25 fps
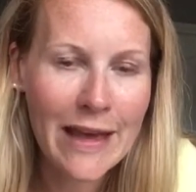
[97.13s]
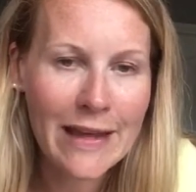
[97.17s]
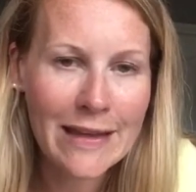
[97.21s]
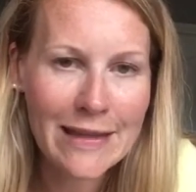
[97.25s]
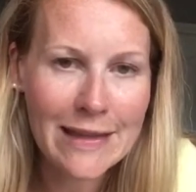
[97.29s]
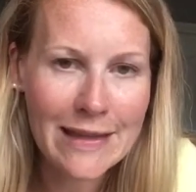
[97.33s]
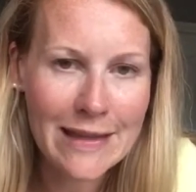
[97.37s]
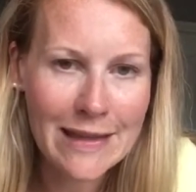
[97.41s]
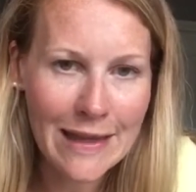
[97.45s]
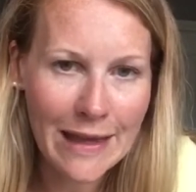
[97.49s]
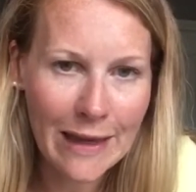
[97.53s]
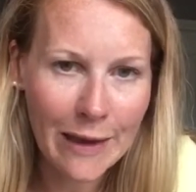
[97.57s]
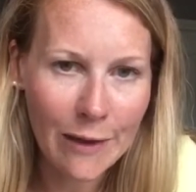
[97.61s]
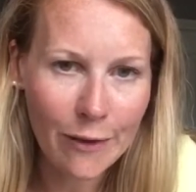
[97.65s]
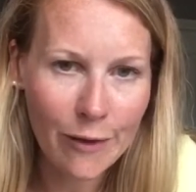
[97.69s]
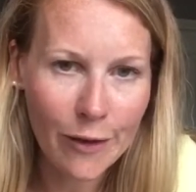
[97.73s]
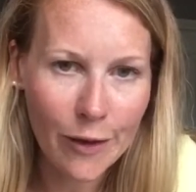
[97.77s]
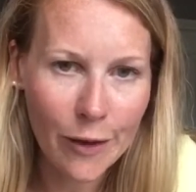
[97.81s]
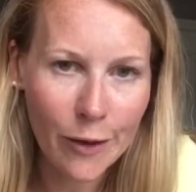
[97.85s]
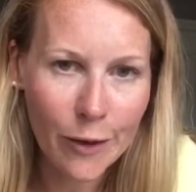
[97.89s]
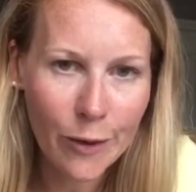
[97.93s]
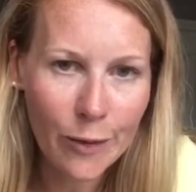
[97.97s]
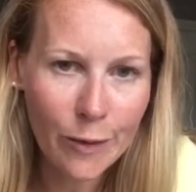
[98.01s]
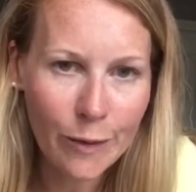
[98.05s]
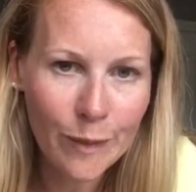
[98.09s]

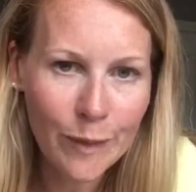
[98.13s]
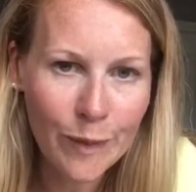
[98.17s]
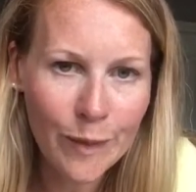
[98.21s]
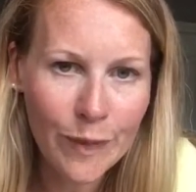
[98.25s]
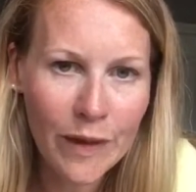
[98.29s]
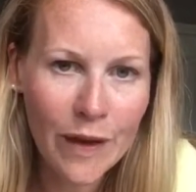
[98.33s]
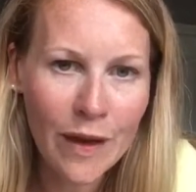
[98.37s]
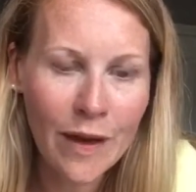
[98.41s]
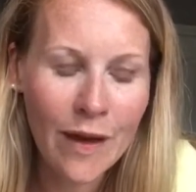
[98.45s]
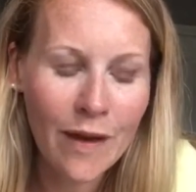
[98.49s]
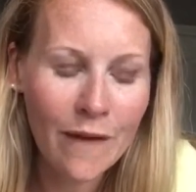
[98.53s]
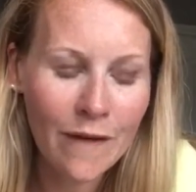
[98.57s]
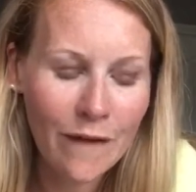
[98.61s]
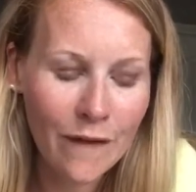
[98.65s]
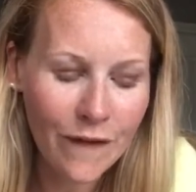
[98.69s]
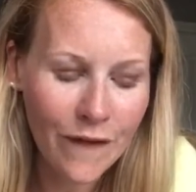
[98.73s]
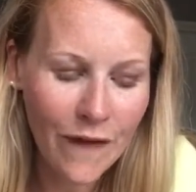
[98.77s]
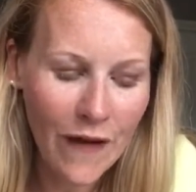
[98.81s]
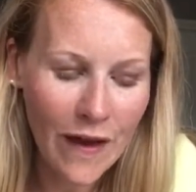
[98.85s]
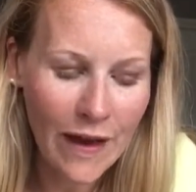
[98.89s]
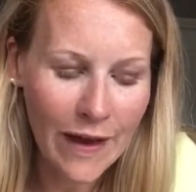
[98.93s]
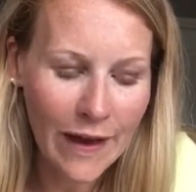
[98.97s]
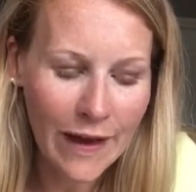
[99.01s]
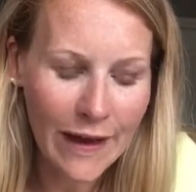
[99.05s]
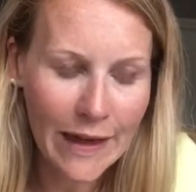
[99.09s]
0,
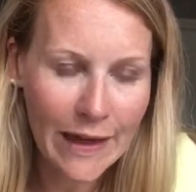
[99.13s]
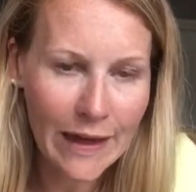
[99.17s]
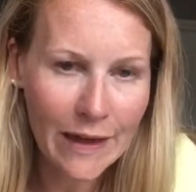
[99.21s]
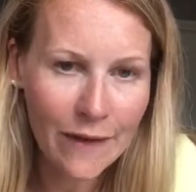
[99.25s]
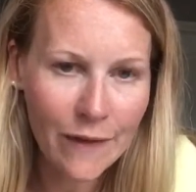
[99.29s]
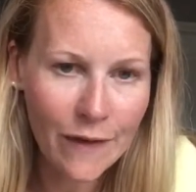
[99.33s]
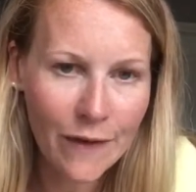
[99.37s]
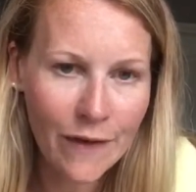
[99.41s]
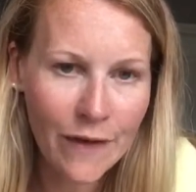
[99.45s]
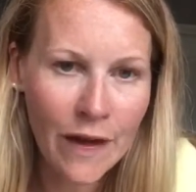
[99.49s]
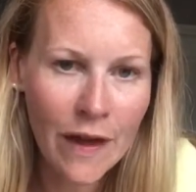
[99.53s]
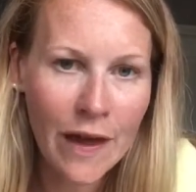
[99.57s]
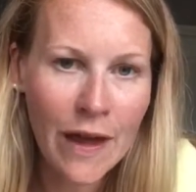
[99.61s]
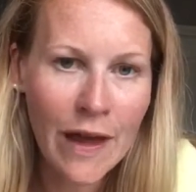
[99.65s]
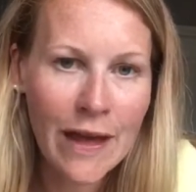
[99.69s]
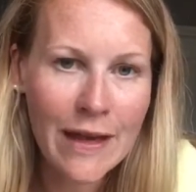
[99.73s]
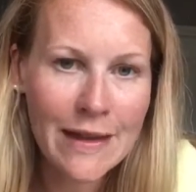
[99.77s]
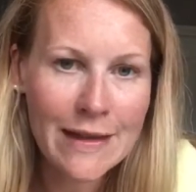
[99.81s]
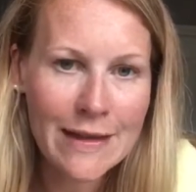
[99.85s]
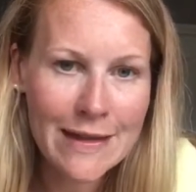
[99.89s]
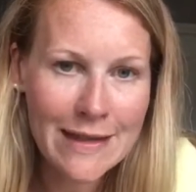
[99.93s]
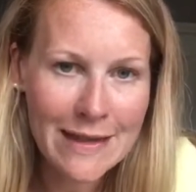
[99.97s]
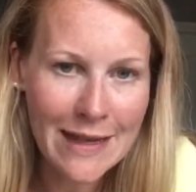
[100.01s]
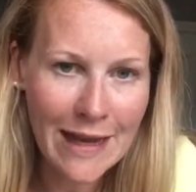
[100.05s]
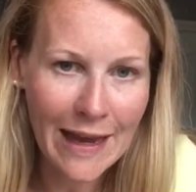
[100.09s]
5,
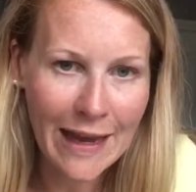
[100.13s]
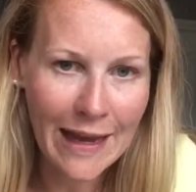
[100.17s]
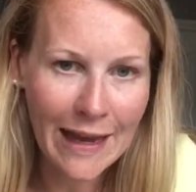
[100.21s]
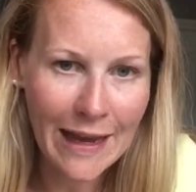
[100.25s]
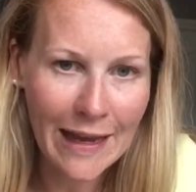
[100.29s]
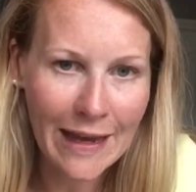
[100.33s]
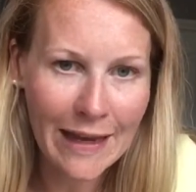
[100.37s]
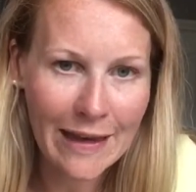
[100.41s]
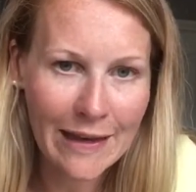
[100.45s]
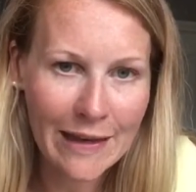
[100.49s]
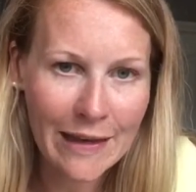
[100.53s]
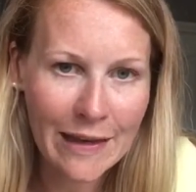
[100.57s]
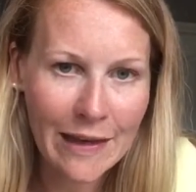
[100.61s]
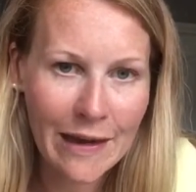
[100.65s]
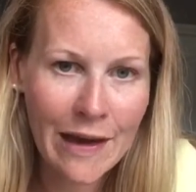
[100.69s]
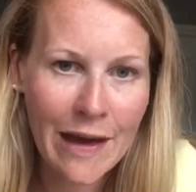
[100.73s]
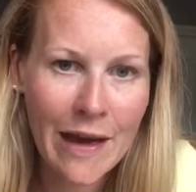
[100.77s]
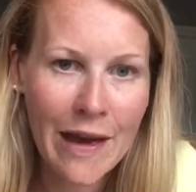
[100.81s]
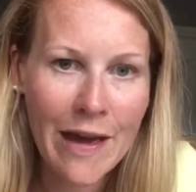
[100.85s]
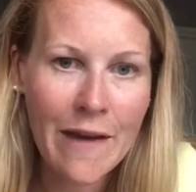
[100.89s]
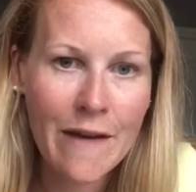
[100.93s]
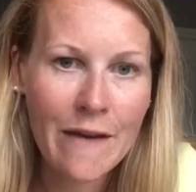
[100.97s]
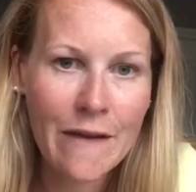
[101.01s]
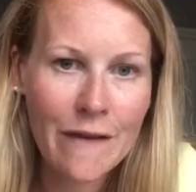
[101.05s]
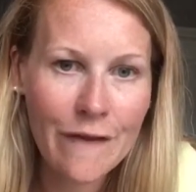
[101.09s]
10,
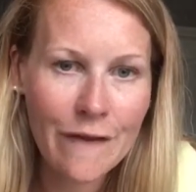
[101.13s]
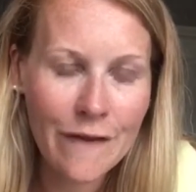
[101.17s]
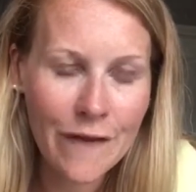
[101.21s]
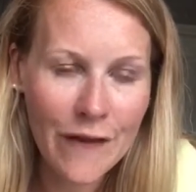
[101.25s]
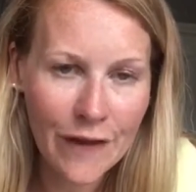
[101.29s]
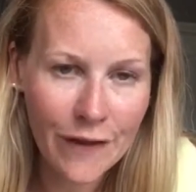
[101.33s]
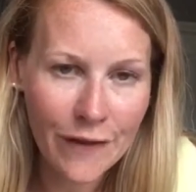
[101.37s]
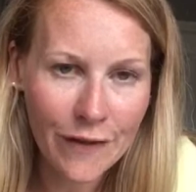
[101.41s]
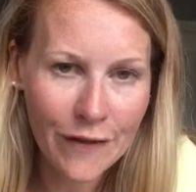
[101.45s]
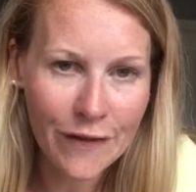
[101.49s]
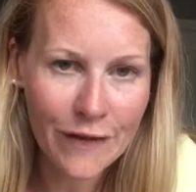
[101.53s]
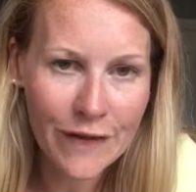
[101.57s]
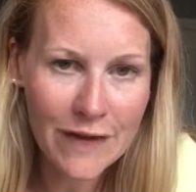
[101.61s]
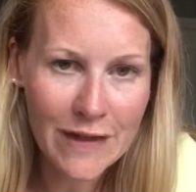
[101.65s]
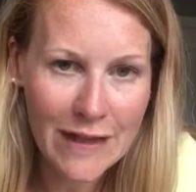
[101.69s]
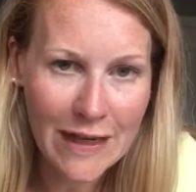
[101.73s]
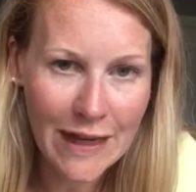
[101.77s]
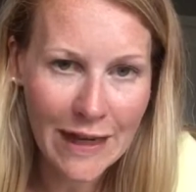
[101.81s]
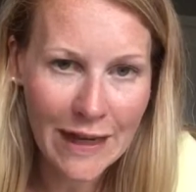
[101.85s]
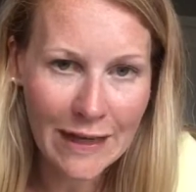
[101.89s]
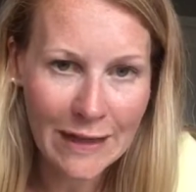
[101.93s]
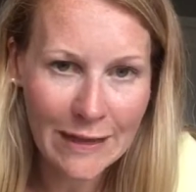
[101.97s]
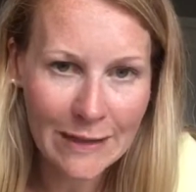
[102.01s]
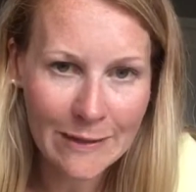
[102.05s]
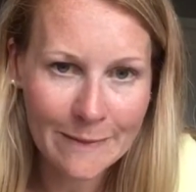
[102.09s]

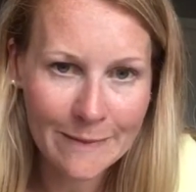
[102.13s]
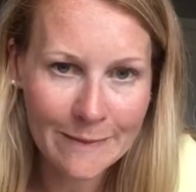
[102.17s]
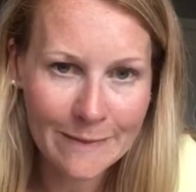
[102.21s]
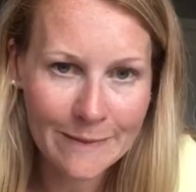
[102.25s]
15.